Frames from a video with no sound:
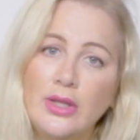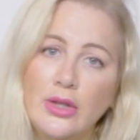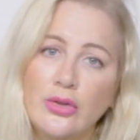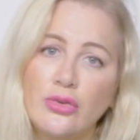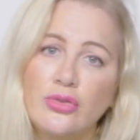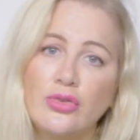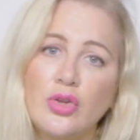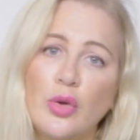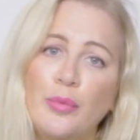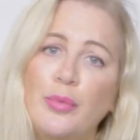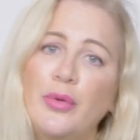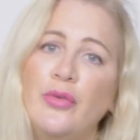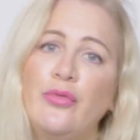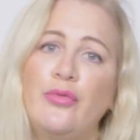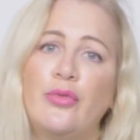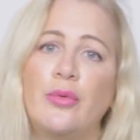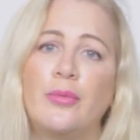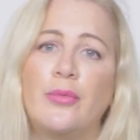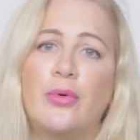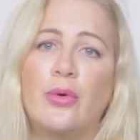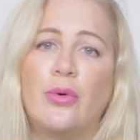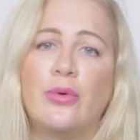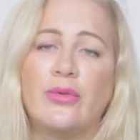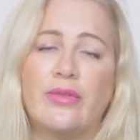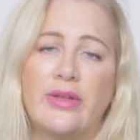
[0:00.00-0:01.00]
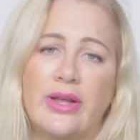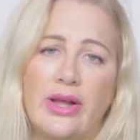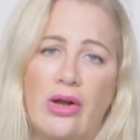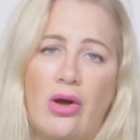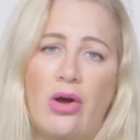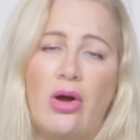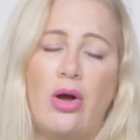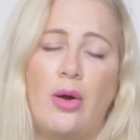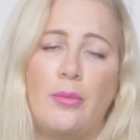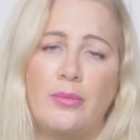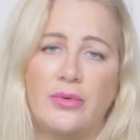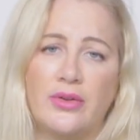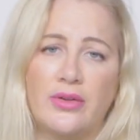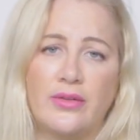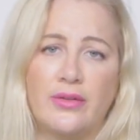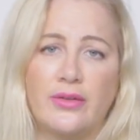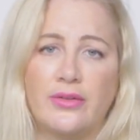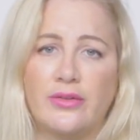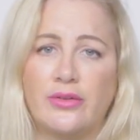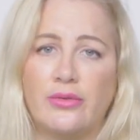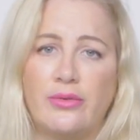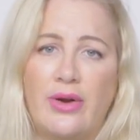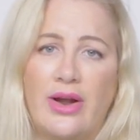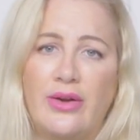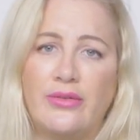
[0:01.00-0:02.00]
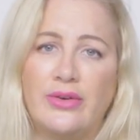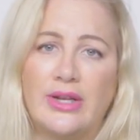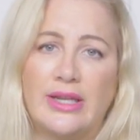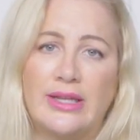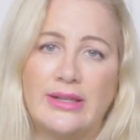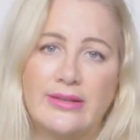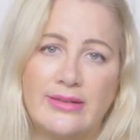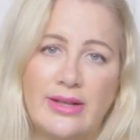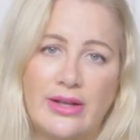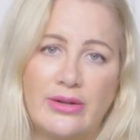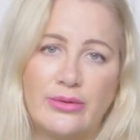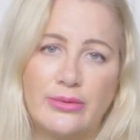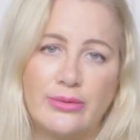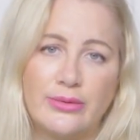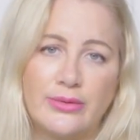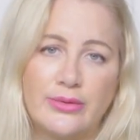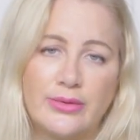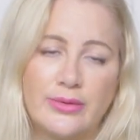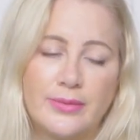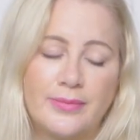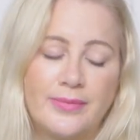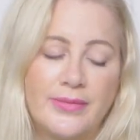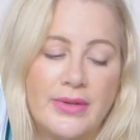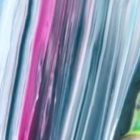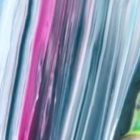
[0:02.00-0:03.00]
and stop it from causing harm to the surrounding cells.